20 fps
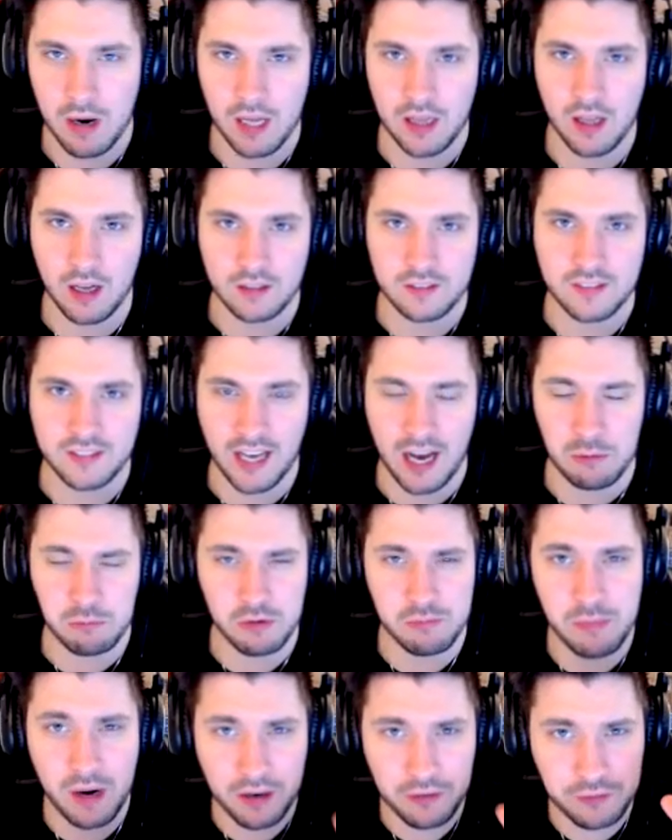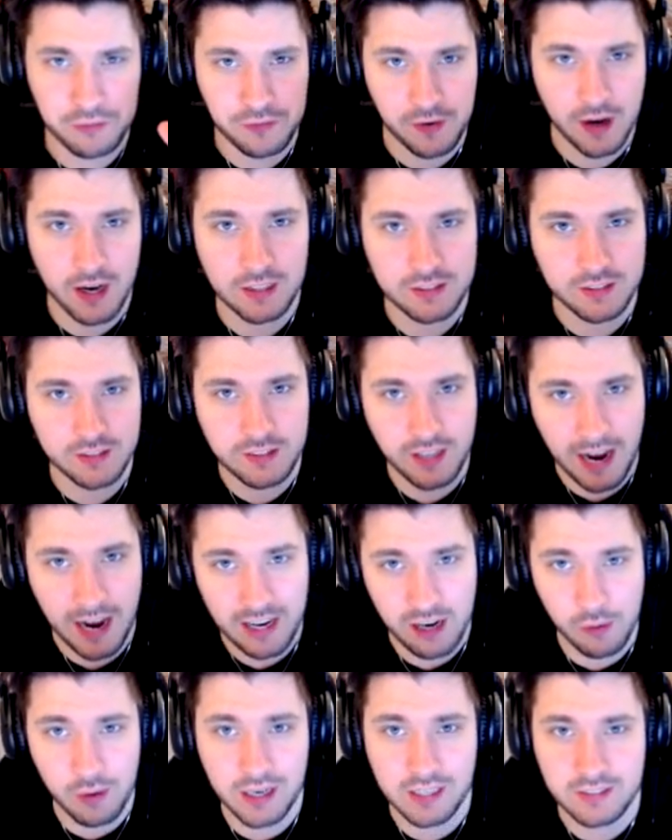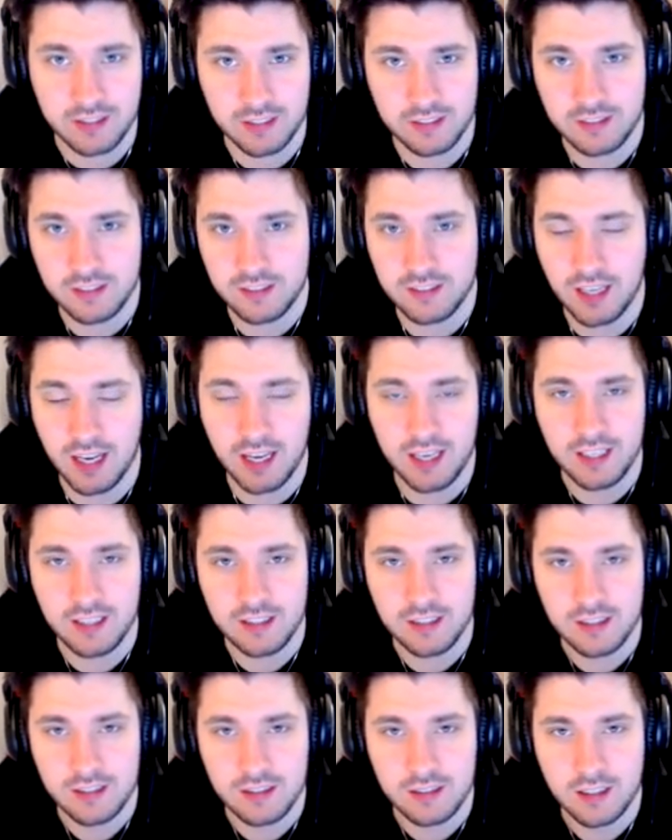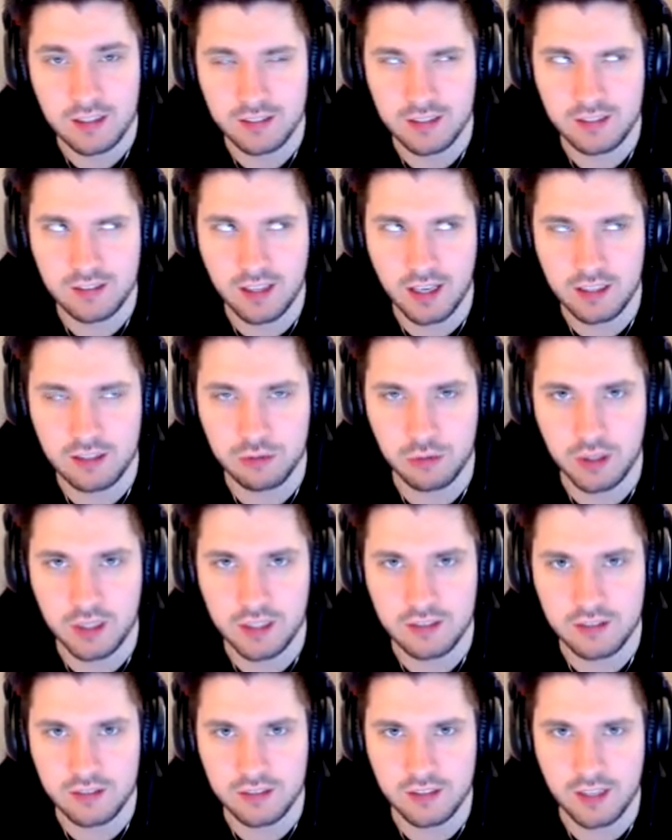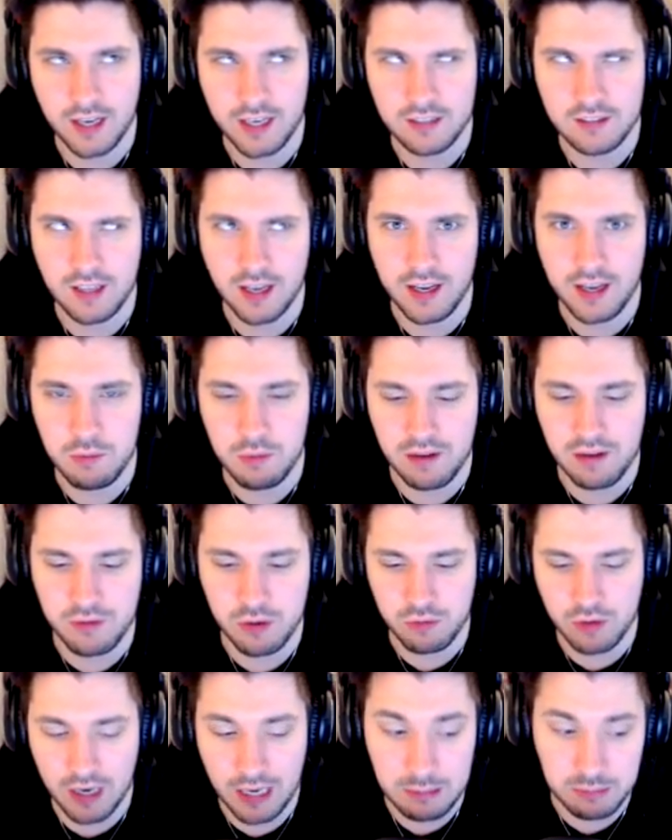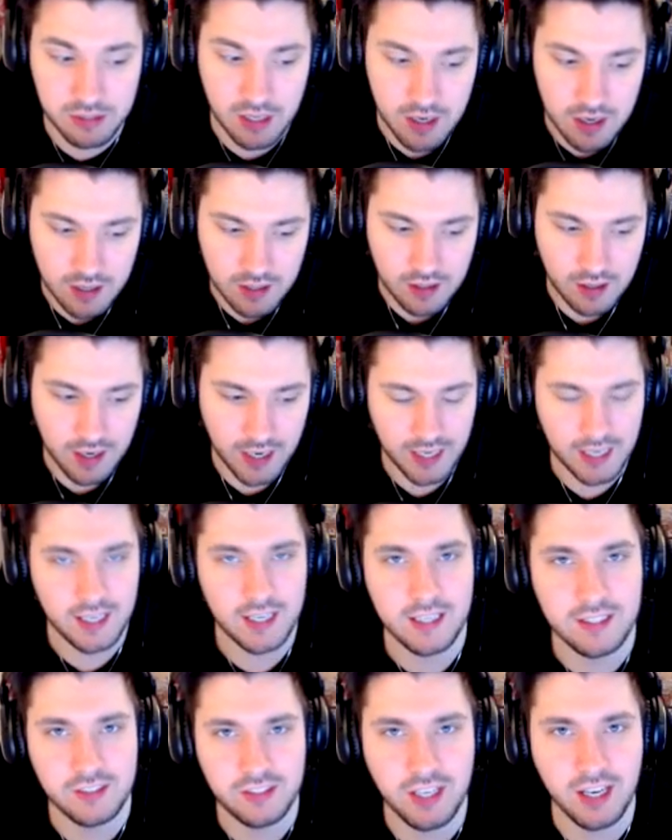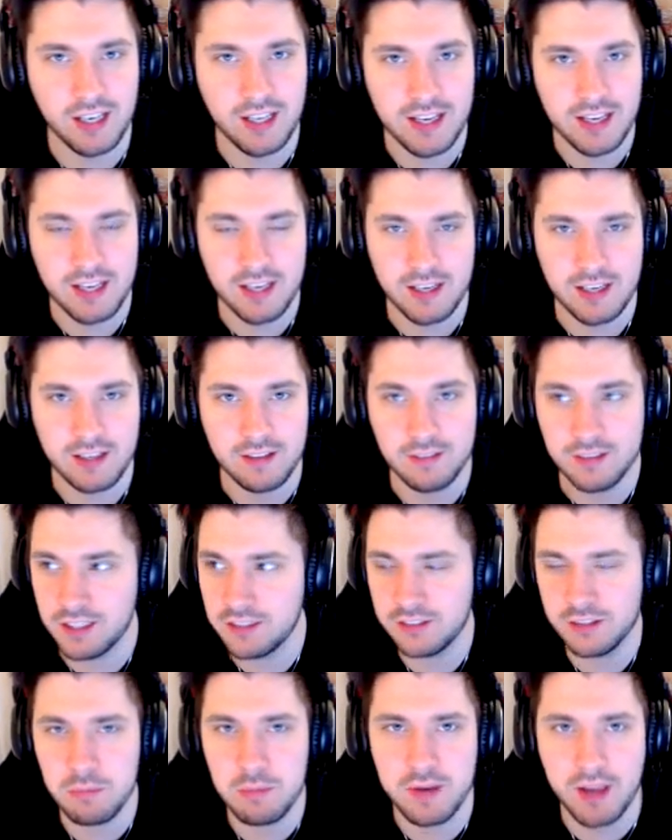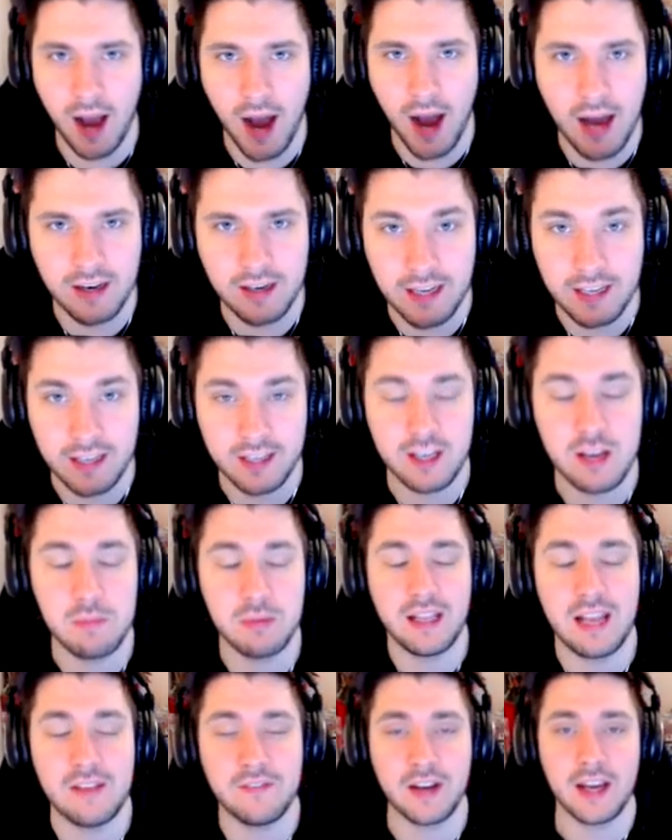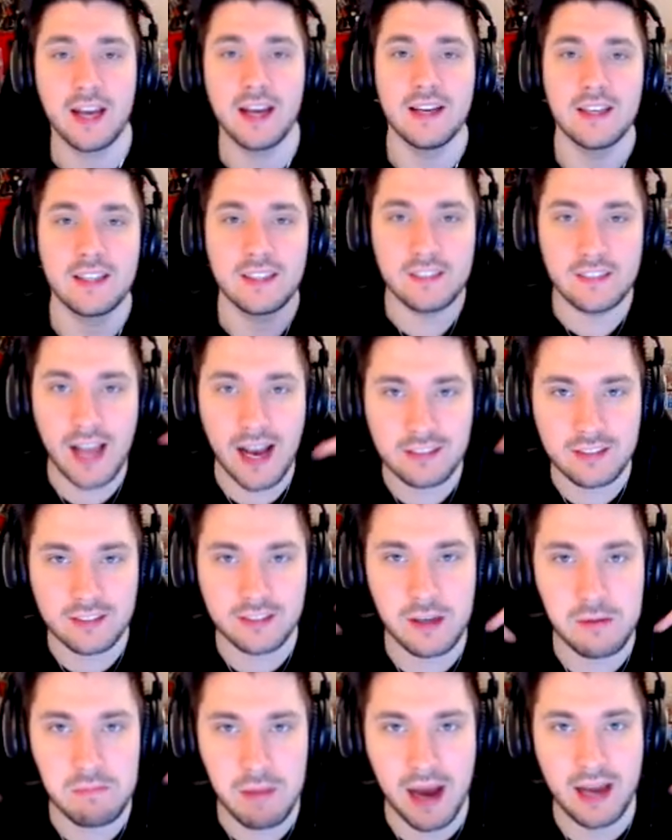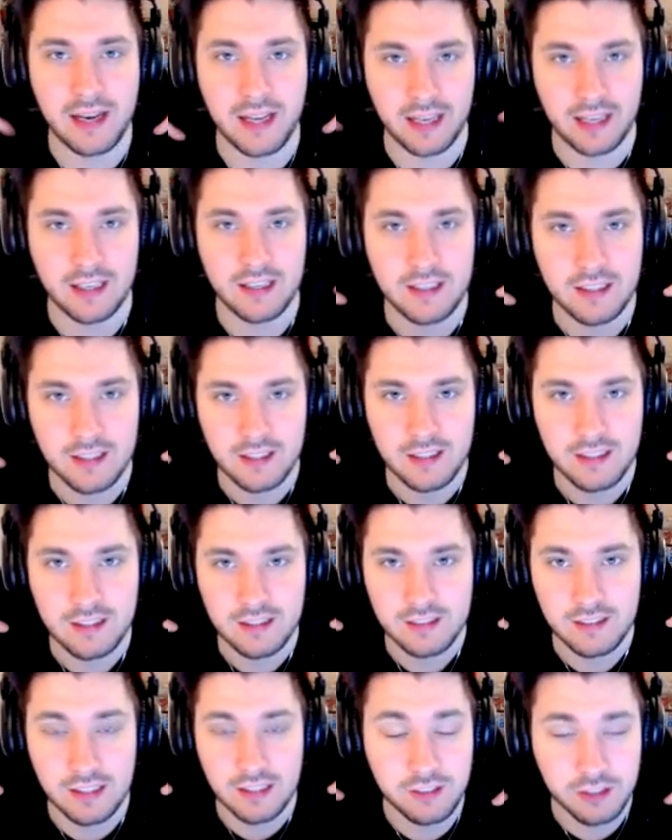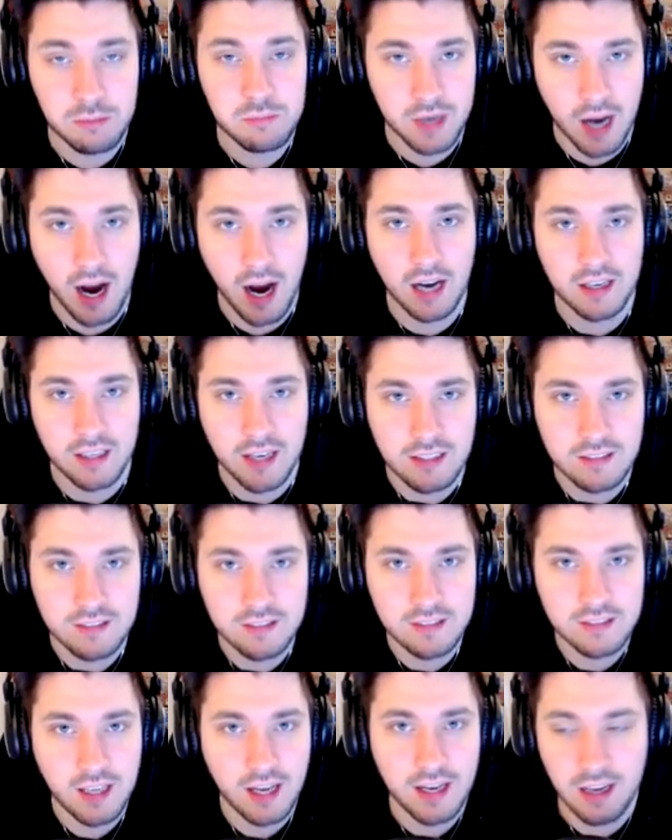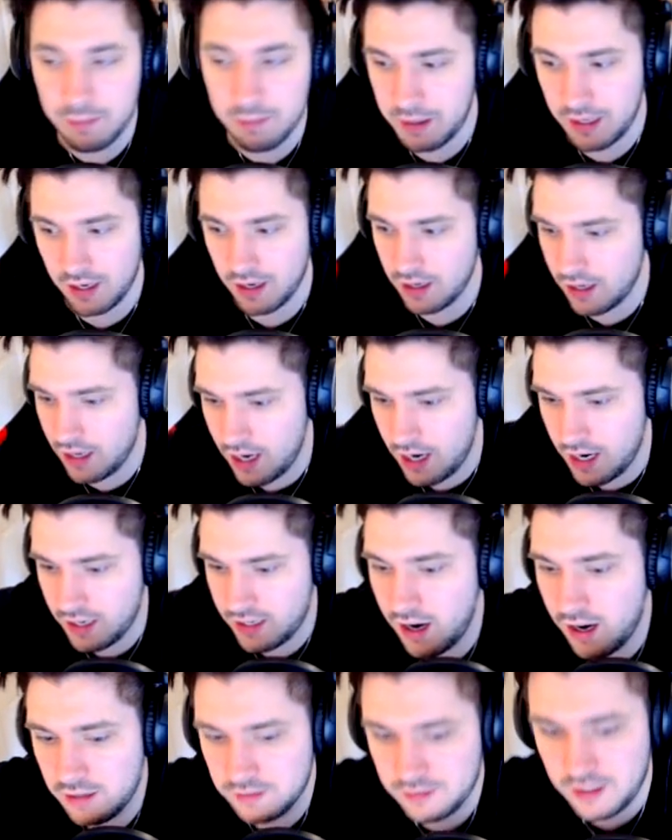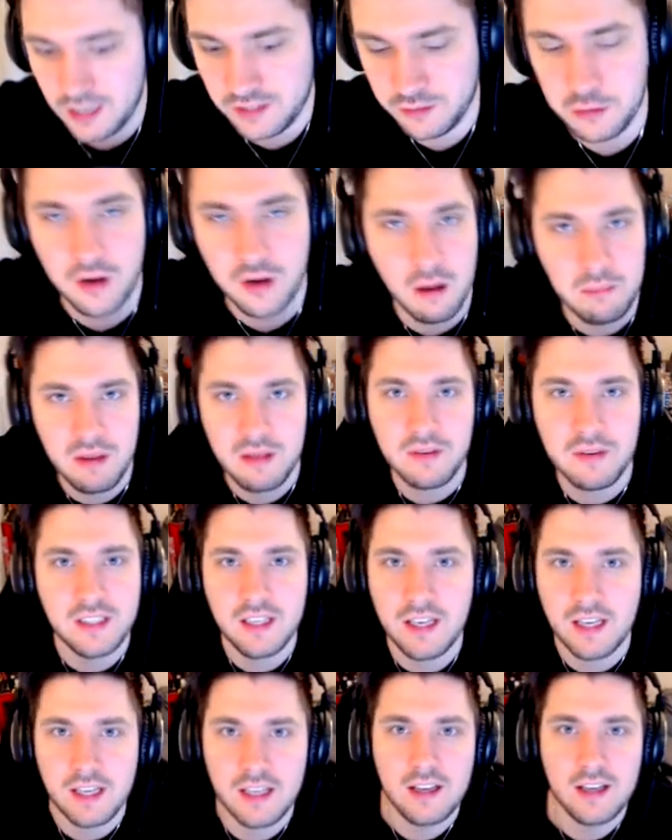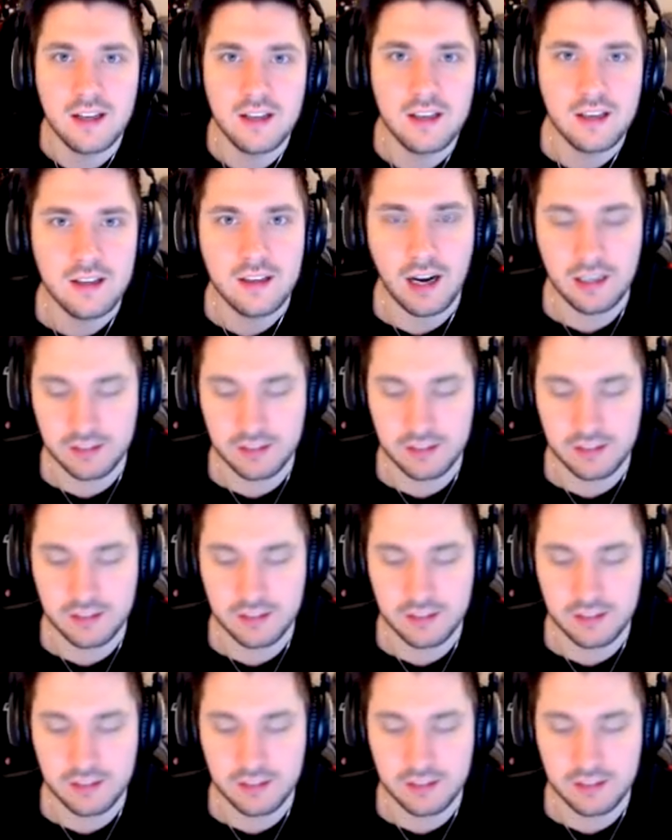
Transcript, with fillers: In my lockdown with my first day, you know what I did today? I said day twice, today, day, whatever it rhymed. I actually did some gardening. Can you believe it? Dexter Manning did some gardening today. I mean, I can't, I still can't believe I did it.